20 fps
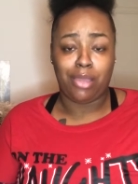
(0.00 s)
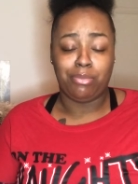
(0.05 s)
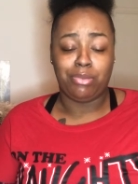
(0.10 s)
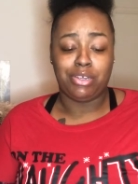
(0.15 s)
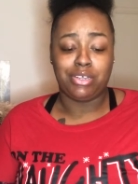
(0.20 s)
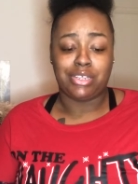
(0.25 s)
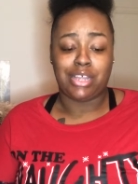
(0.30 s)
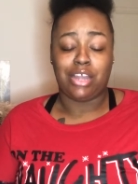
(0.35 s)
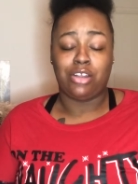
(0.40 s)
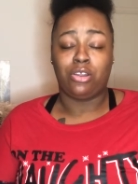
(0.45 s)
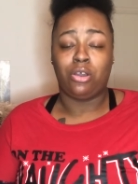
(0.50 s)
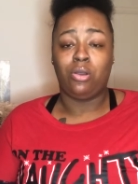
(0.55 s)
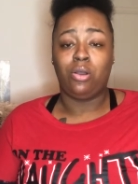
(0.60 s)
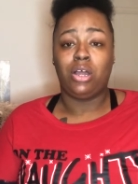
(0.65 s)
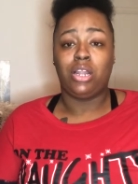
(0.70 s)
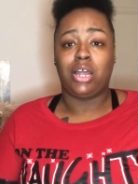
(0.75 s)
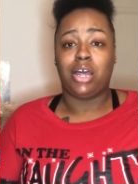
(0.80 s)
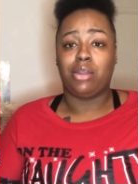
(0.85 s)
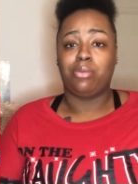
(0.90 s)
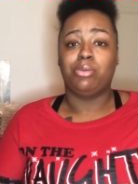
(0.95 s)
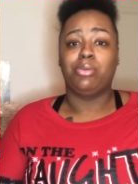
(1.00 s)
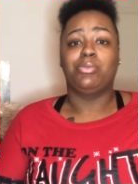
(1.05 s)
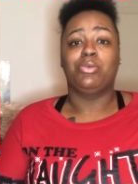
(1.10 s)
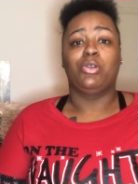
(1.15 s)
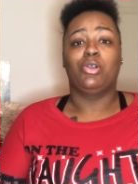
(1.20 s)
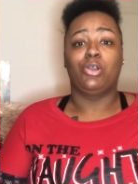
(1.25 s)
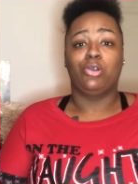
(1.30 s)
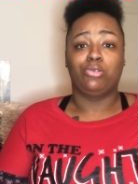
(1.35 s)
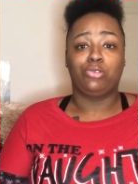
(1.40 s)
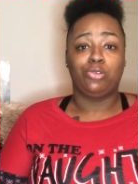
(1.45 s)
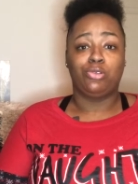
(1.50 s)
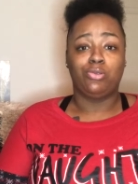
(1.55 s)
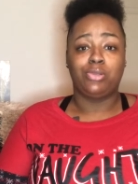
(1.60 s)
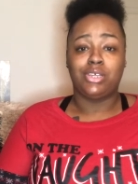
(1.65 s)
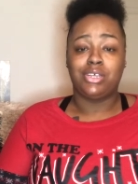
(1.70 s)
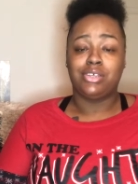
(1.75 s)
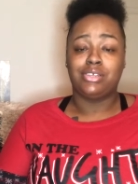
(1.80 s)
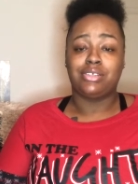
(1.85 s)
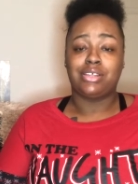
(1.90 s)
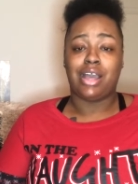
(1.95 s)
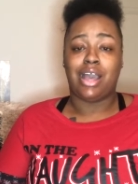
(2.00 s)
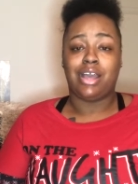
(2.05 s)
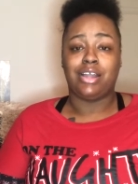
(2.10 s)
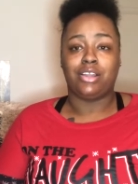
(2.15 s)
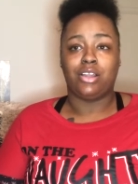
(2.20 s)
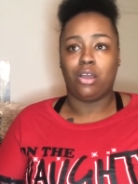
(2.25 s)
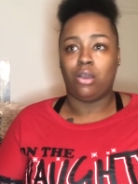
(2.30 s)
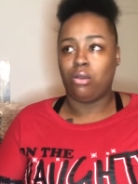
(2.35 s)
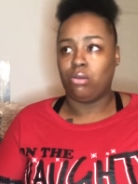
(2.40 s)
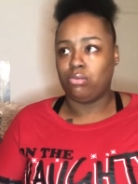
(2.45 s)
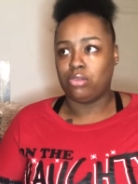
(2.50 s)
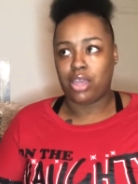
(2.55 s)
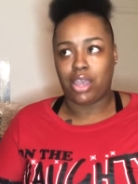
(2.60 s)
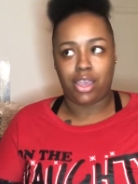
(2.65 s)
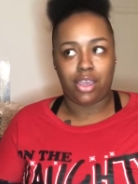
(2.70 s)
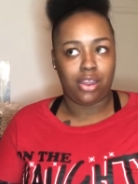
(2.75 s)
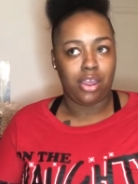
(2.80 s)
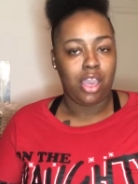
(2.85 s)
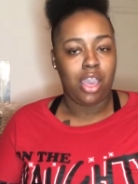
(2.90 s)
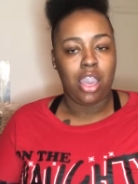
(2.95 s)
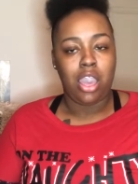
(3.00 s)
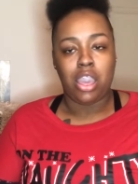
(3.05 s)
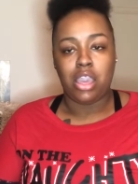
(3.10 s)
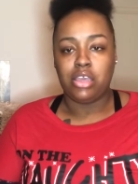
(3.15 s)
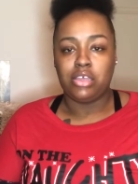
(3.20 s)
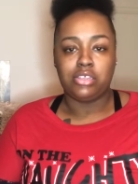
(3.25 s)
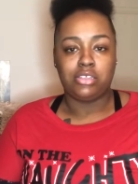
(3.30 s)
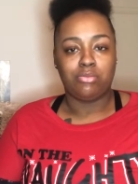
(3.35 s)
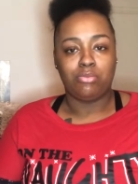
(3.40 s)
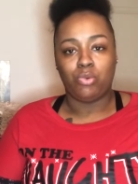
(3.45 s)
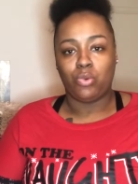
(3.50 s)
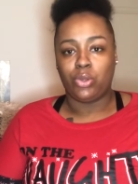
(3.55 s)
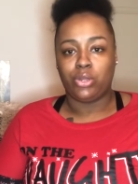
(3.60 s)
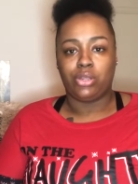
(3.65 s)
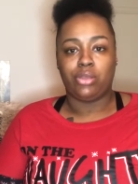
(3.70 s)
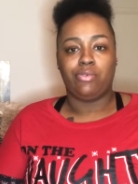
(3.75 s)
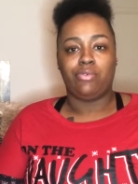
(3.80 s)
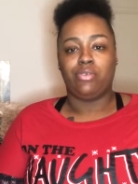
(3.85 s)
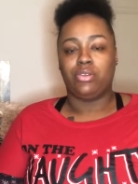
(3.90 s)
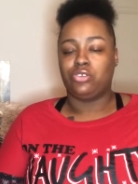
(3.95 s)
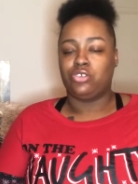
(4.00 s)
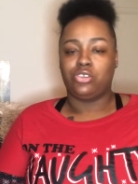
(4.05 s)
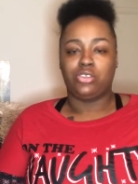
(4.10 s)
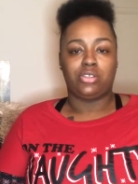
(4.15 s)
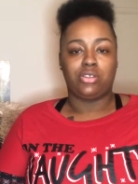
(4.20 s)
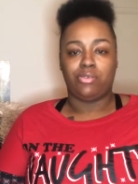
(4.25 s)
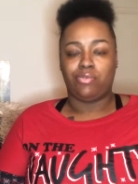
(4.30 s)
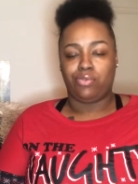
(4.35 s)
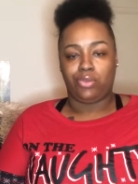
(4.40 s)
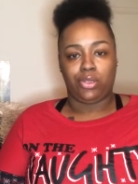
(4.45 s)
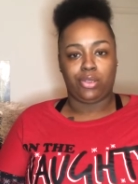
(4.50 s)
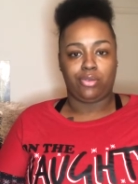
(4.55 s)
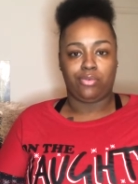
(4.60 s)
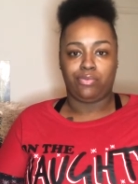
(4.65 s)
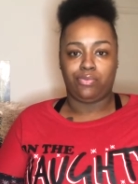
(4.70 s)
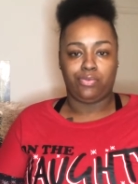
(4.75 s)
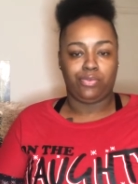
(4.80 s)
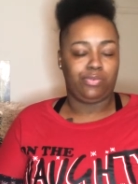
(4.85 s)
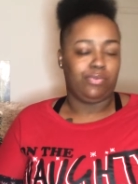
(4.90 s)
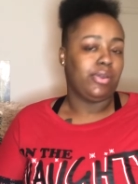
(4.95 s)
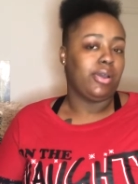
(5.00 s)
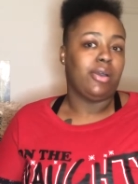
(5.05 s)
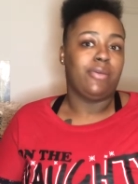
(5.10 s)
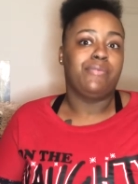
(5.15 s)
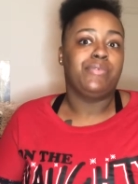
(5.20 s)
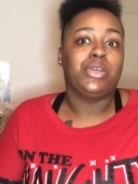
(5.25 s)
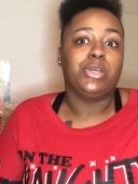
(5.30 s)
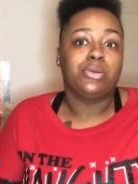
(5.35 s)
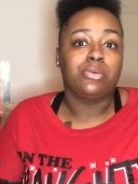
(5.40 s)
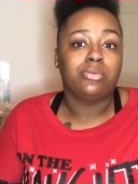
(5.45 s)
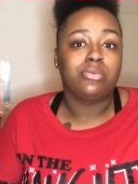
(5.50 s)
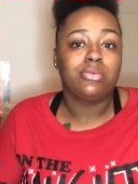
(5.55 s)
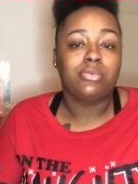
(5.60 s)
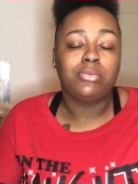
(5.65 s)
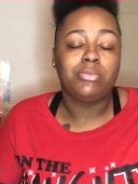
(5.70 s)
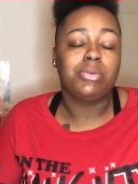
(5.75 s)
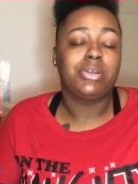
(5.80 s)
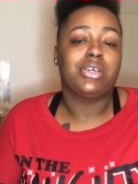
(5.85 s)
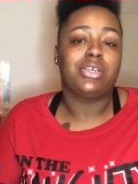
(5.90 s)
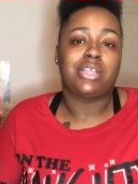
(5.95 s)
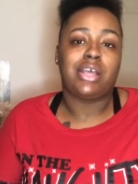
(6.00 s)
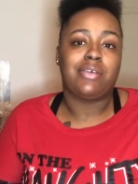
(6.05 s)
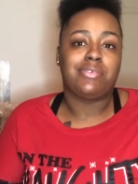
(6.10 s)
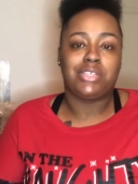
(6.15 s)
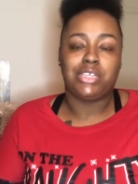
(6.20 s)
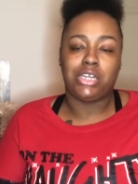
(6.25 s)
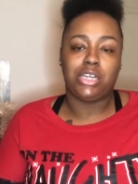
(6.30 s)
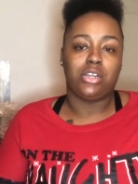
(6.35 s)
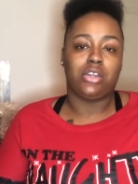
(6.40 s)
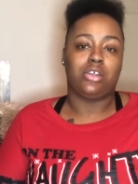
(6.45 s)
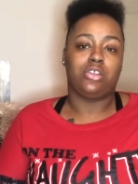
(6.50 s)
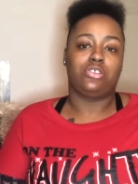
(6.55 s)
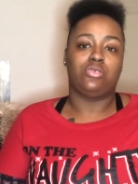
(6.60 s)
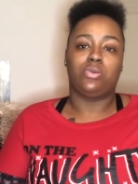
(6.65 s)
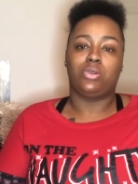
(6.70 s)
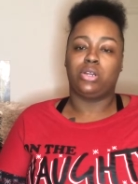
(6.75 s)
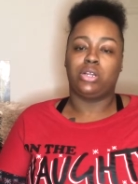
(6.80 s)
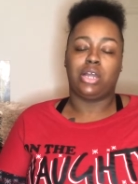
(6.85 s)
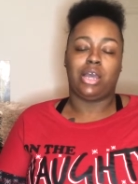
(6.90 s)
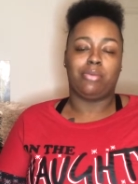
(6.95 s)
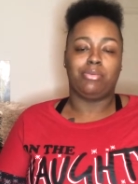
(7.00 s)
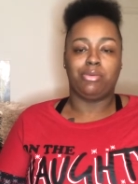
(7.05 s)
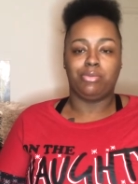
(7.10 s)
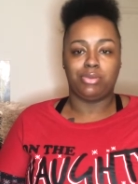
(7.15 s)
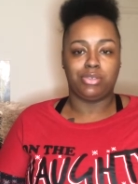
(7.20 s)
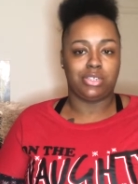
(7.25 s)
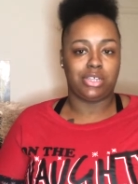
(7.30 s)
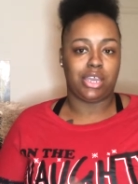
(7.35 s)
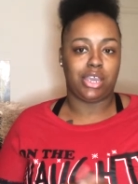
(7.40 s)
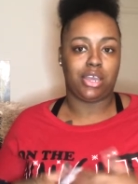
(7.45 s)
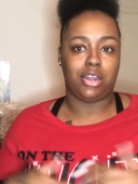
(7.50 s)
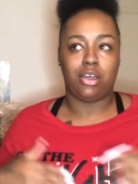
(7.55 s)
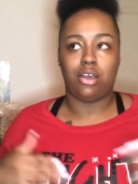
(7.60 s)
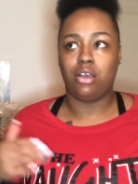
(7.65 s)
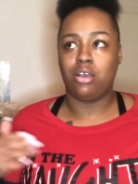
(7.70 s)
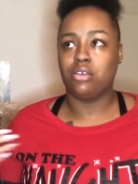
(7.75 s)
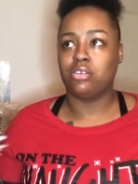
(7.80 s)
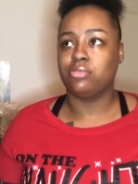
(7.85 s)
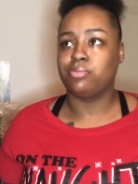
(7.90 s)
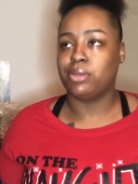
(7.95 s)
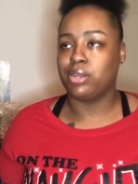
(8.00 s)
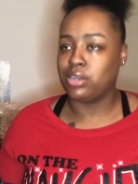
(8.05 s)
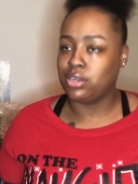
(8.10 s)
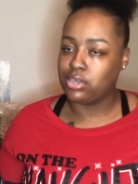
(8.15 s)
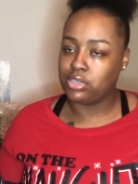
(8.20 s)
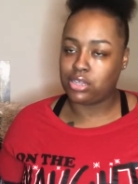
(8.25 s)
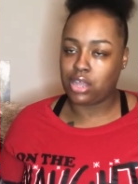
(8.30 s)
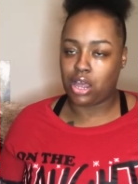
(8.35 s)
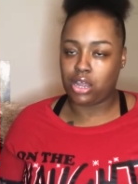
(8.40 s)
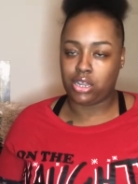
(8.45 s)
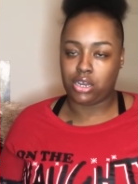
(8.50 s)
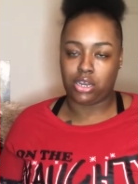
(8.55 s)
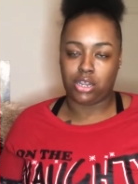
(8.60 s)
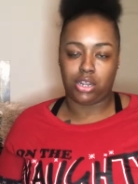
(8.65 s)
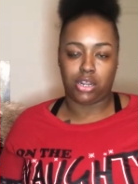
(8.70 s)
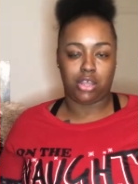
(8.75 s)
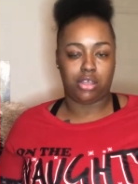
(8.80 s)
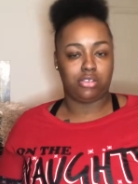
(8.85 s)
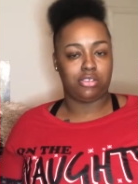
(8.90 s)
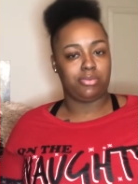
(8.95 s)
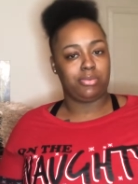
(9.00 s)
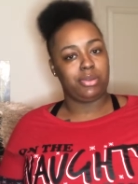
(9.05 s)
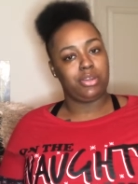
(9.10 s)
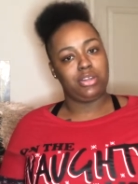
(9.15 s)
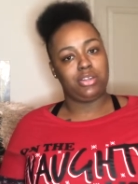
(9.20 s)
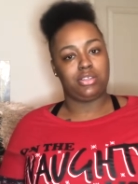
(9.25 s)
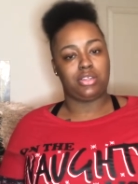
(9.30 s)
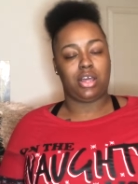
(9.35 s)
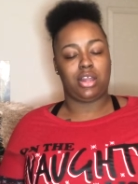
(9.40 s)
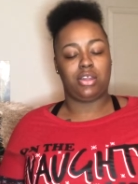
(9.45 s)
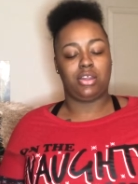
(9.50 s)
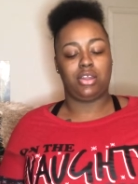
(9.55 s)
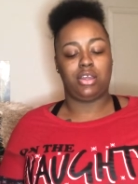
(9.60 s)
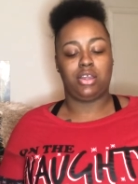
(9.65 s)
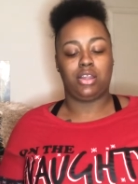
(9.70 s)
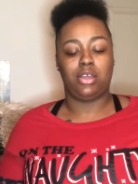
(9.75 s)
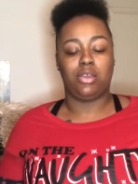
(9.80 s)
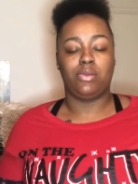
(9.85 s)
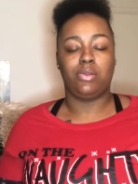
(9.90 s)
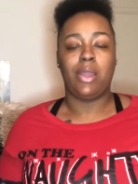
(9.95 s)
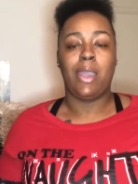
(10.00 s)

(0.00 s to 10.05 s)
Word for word: Because I know a lot of people go through this. I know that it's more than just a freaking a few because I've seen it on Twitter, like people saying, oh, spending this holiday alone, spending this holiday alone.